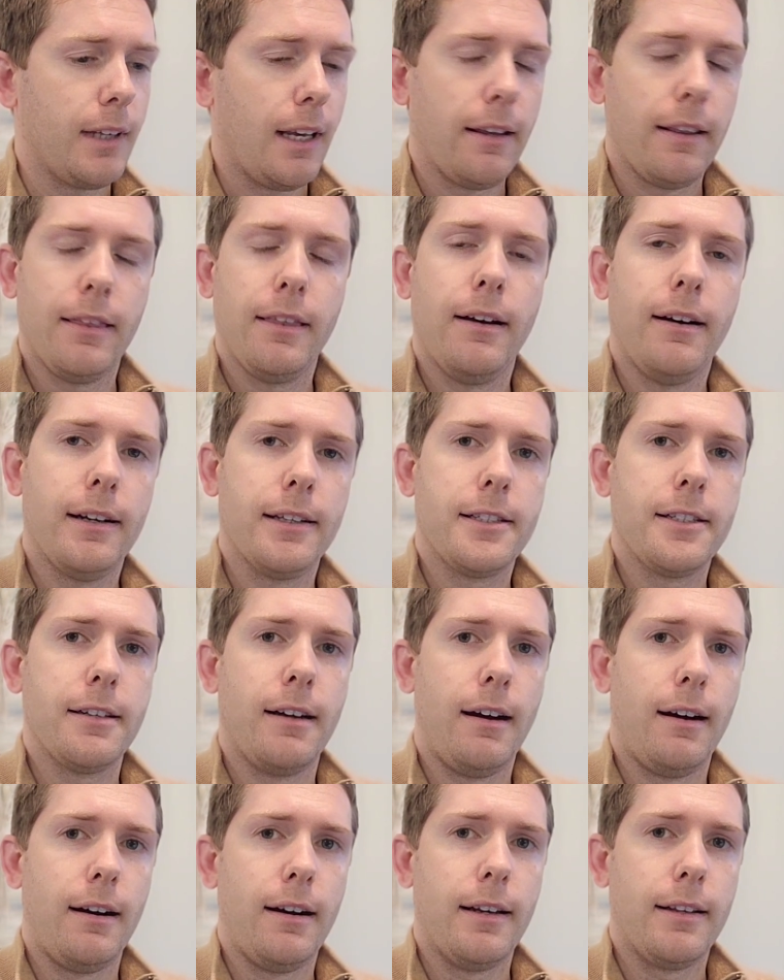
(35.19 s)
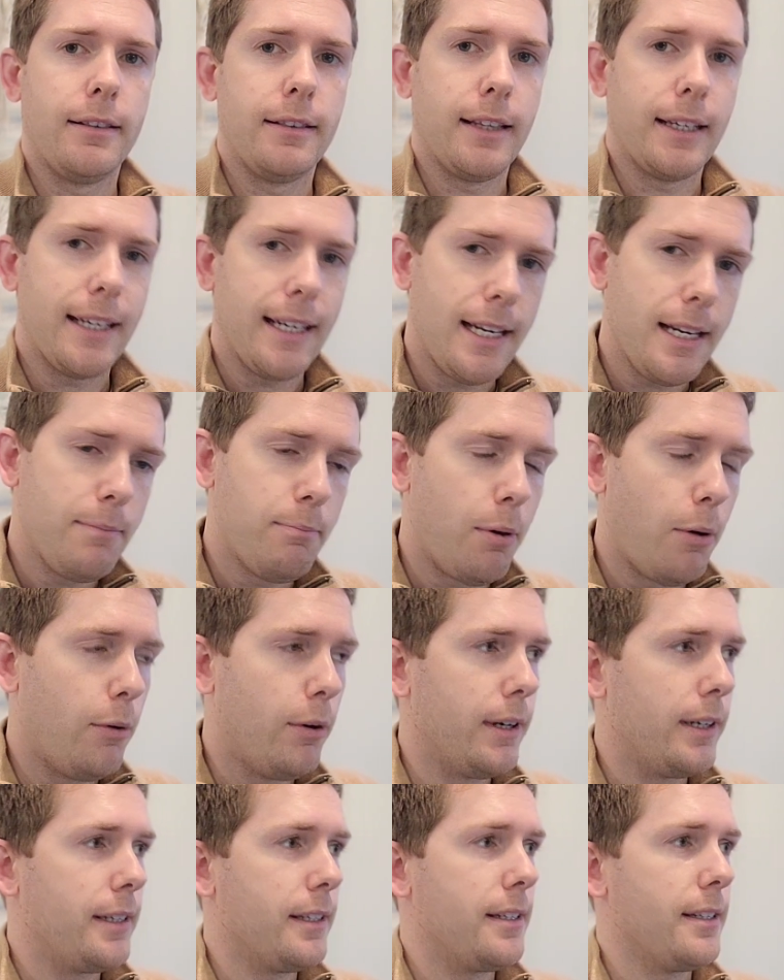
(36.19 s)
thoughts on the key
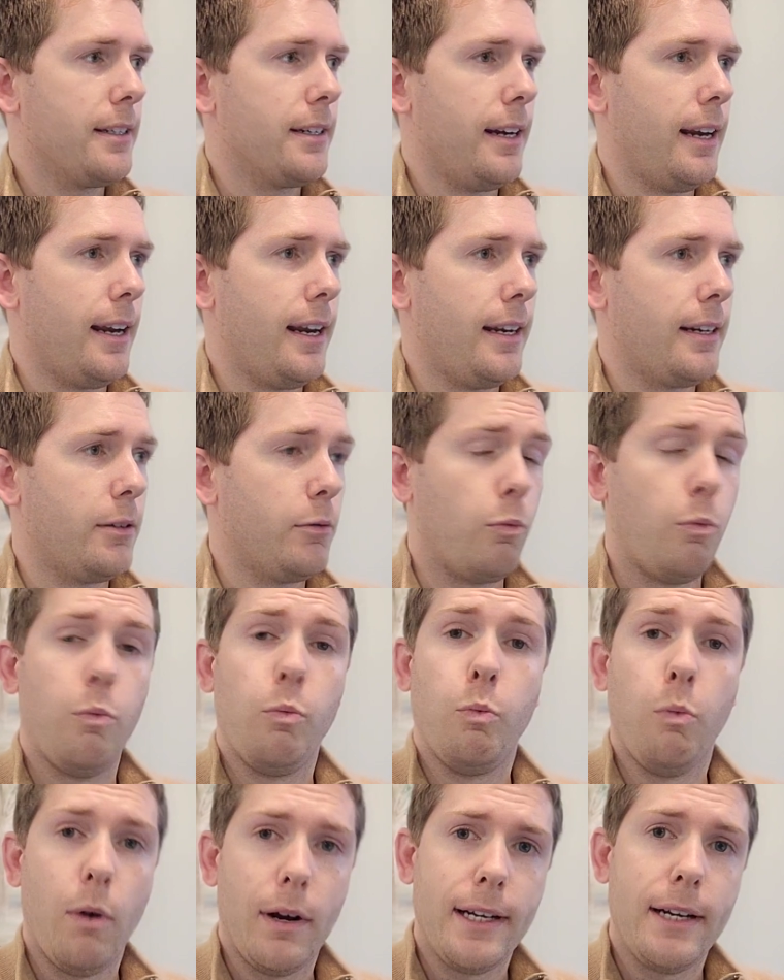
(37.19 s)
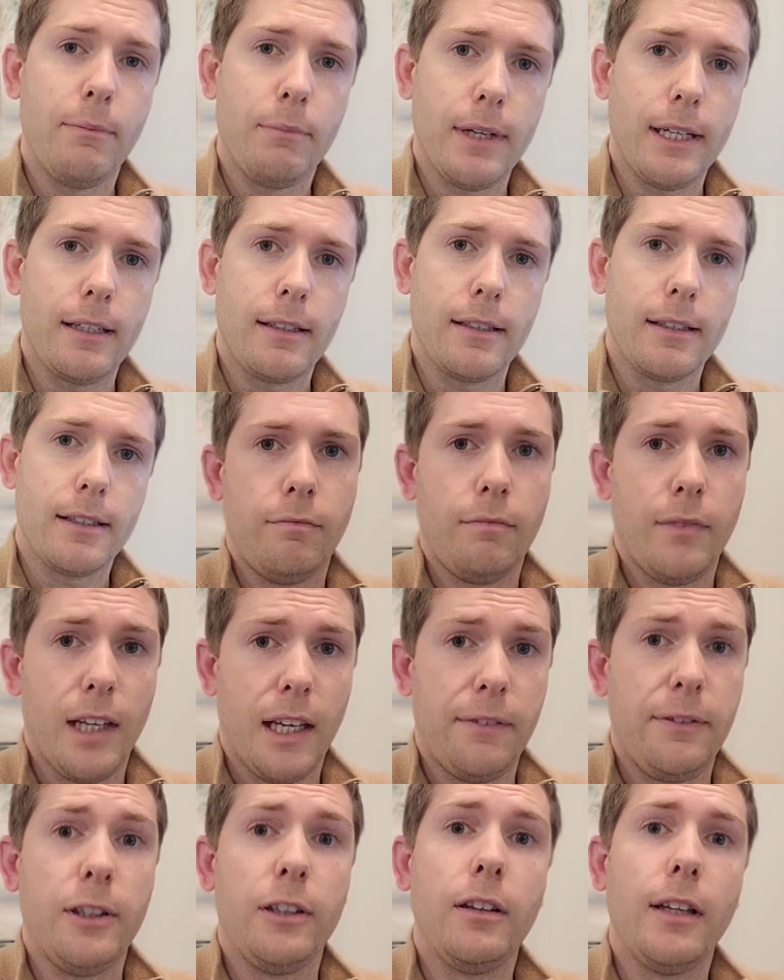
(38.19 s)
points and what it means.
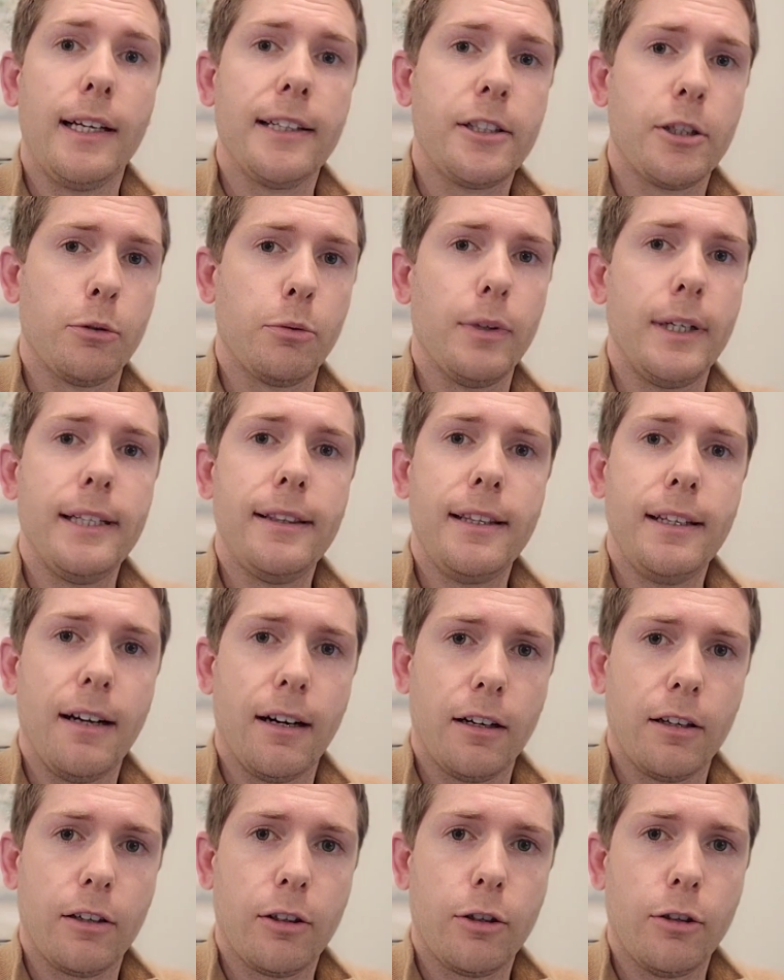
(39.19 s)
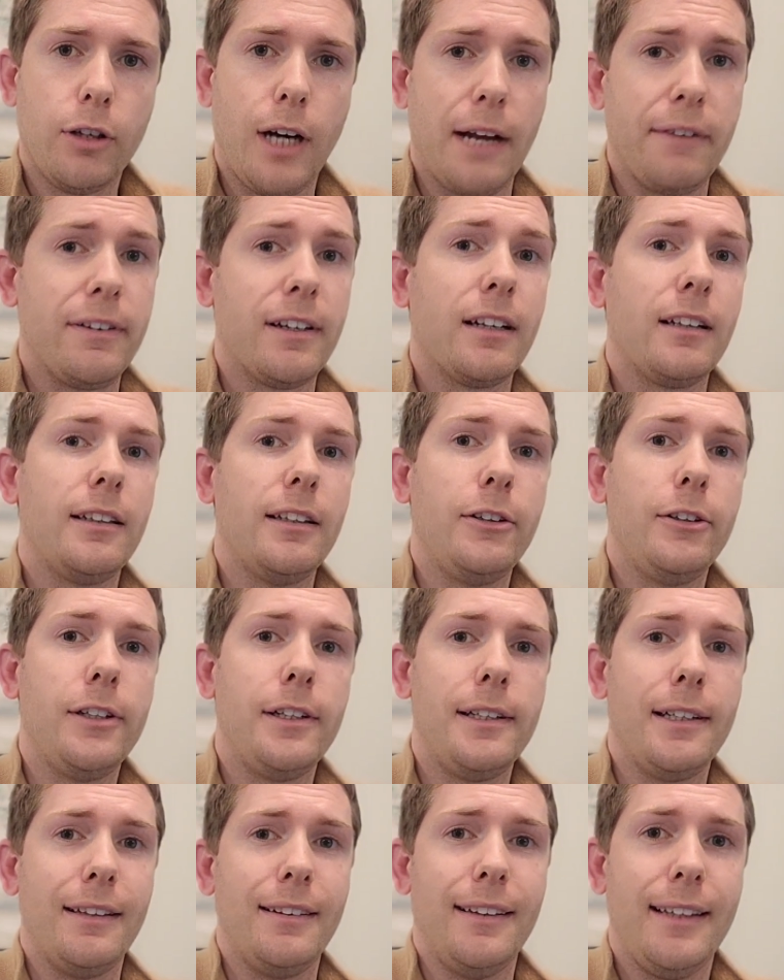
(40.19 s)
If you'd like to read the article, I've
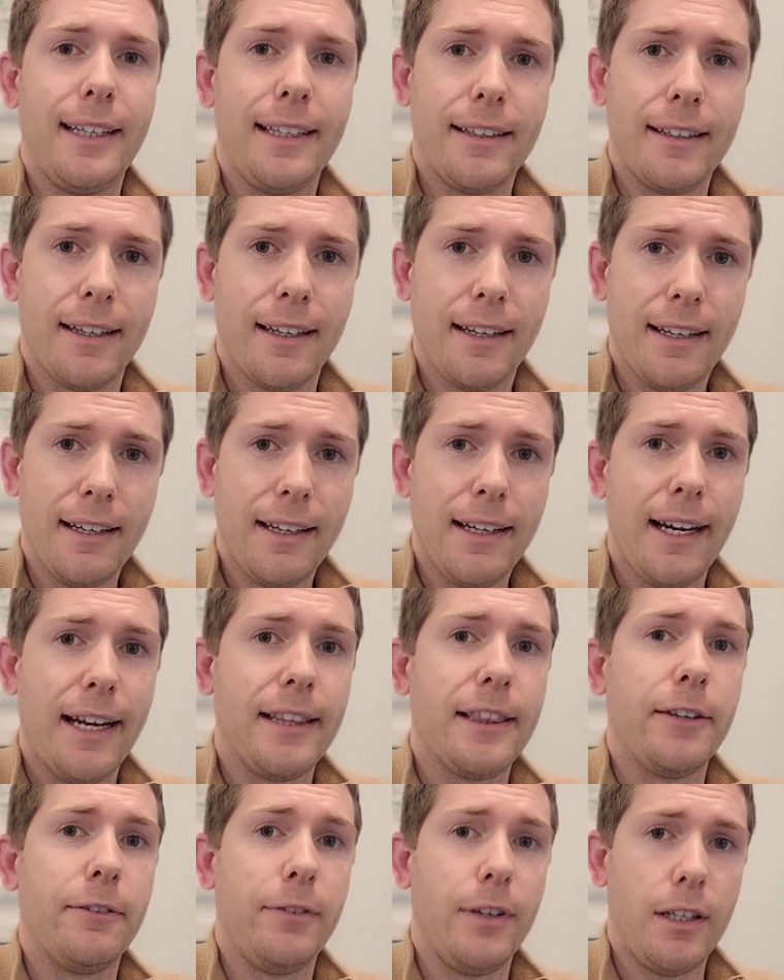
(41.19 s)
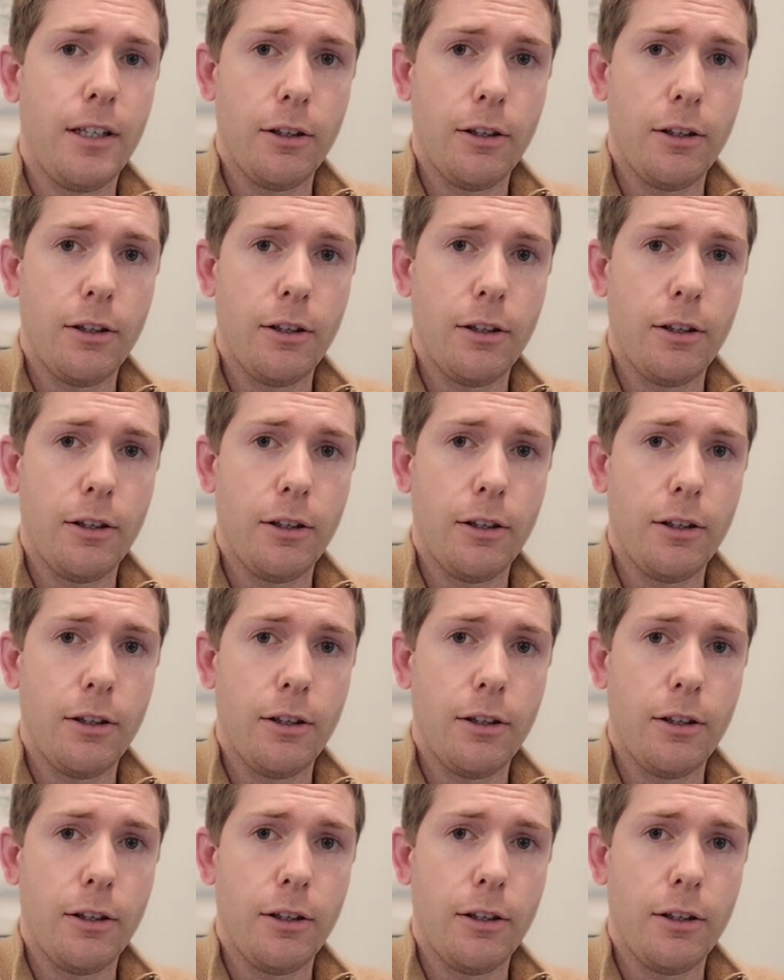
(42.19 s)
included a link in the video